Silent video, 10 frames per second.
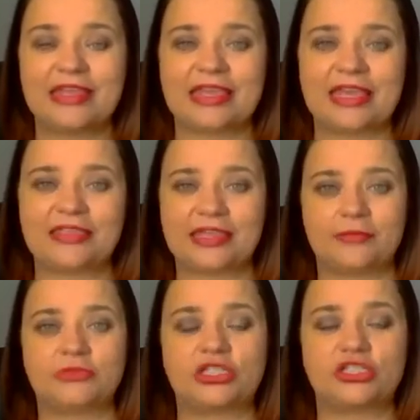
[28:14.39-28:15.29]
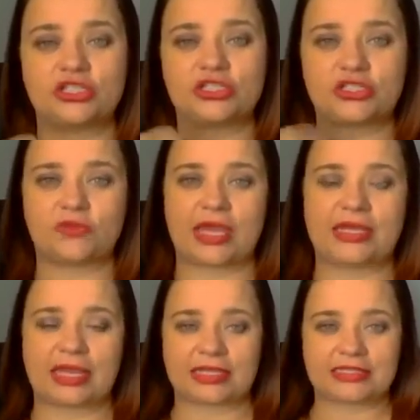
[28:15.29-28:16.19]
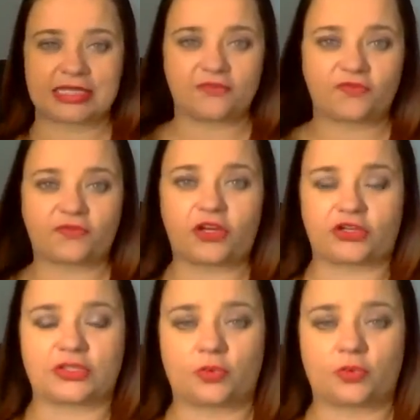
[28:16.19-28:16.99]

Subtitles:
Get them to just do that next thing first.